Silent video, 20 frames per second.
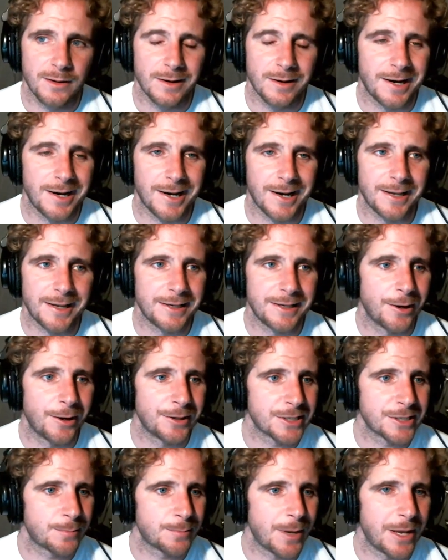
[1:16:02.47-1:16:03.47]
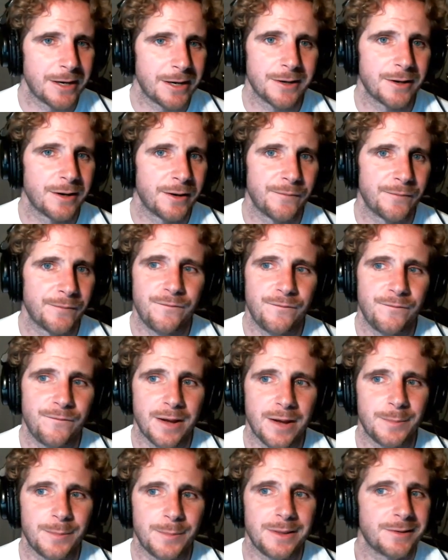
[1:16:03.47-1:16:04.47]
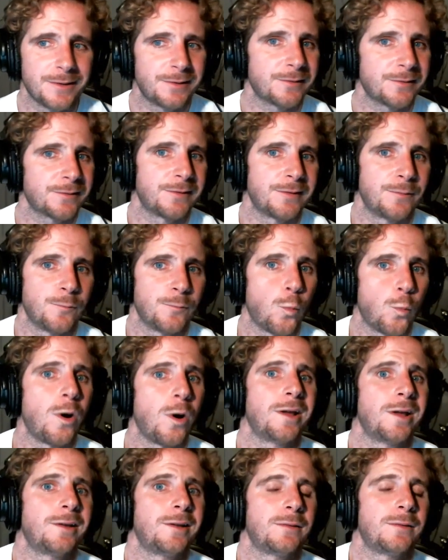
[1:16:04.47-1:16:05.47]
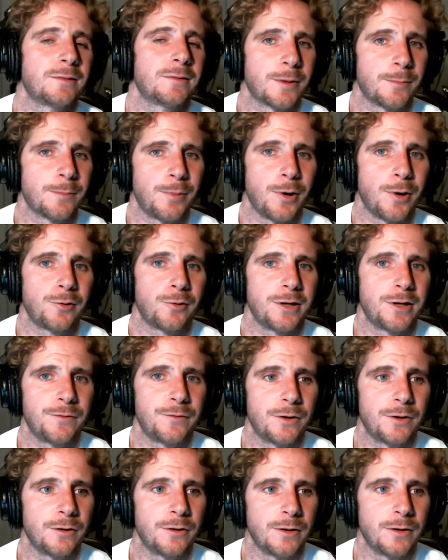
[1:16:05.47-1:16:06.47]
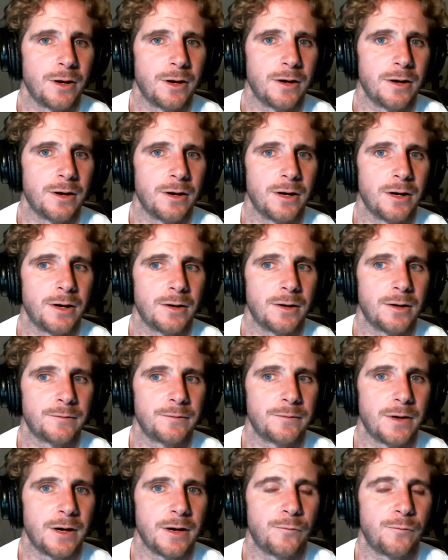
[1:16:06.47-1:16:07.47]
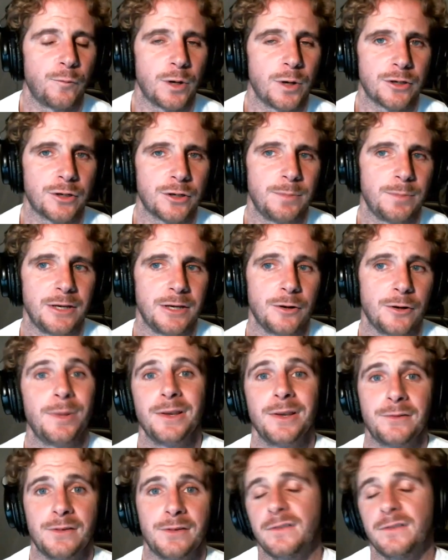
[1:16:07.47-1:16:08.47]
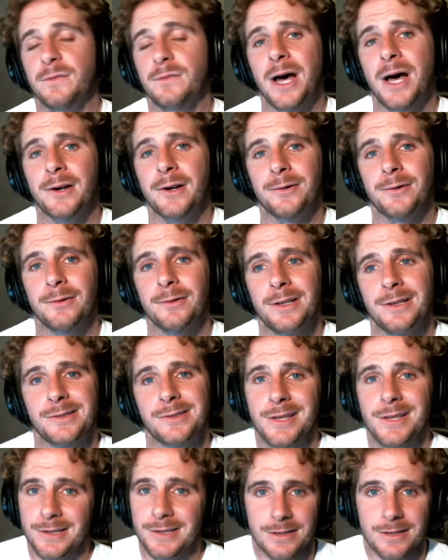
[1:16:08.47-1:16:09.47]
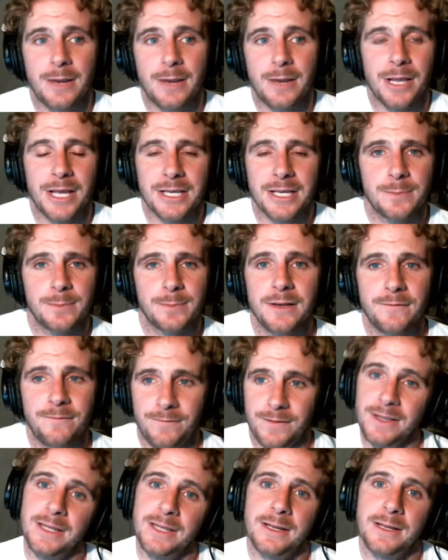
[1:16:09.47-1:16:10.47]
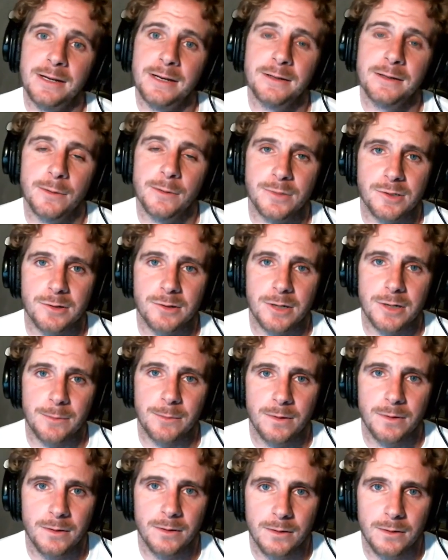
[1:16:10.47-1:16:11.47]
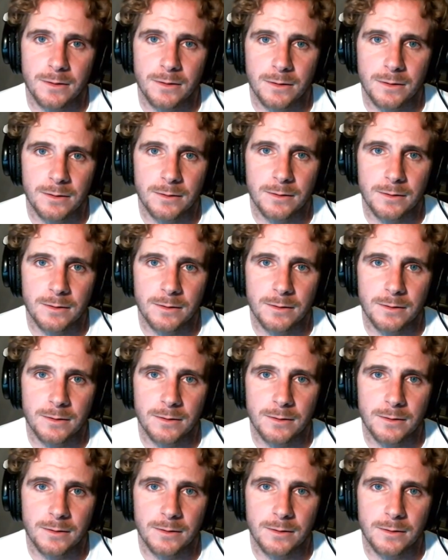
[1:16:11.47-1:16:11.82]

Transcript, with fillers: Uh, you know, I just painted a, a. I mean, this is one component of your uh, of of what could be your business model is this MLSP affiliate income stream.